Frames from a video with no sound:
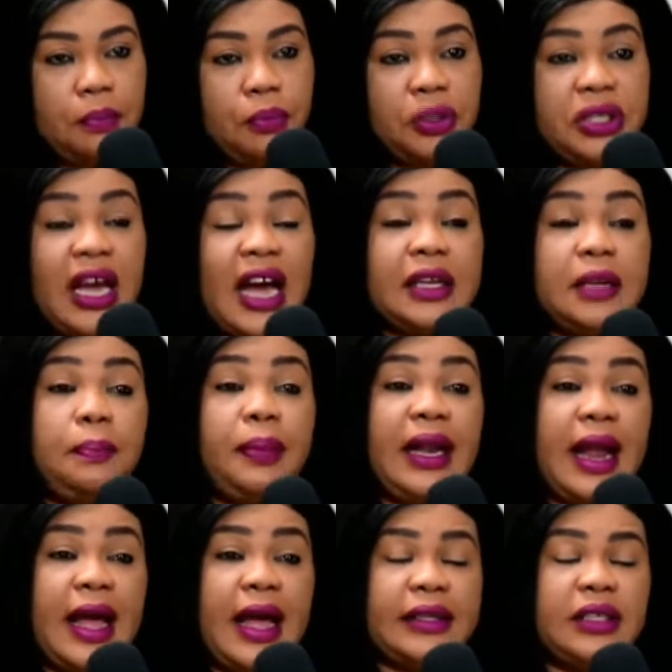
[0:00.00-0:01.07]
but they had a
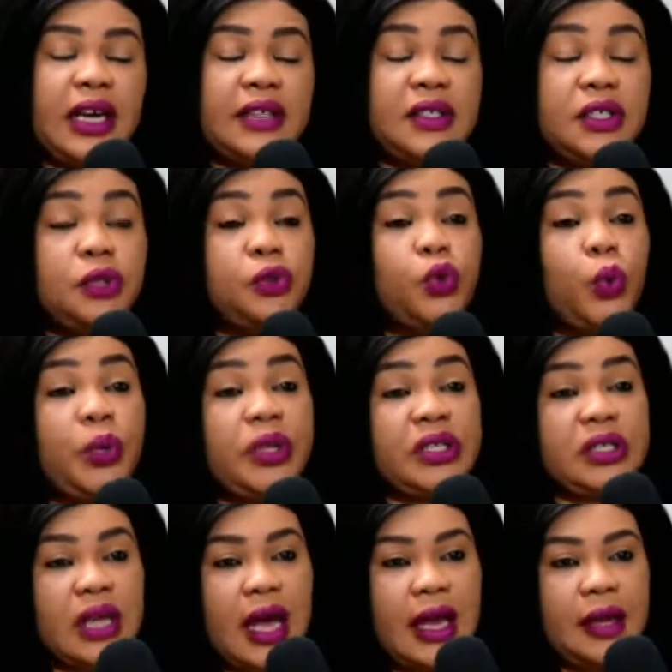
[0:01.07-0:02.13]
plan that in 2 weeks'
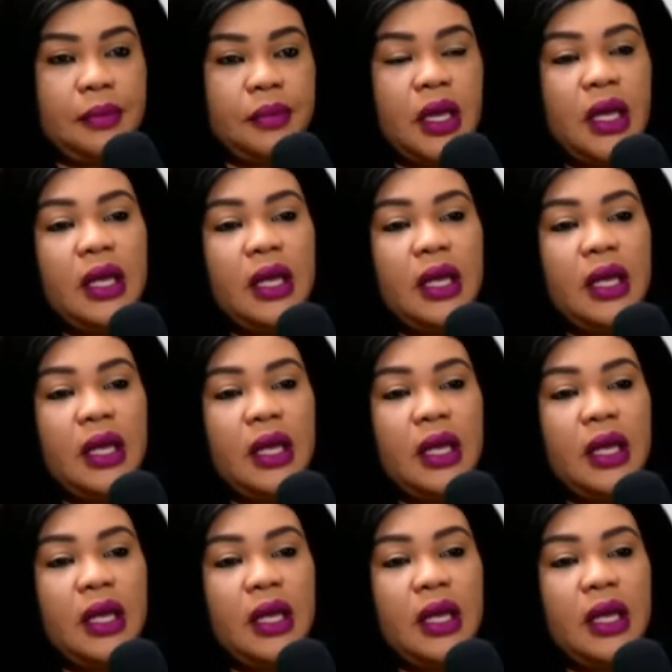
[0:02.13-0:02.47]
time,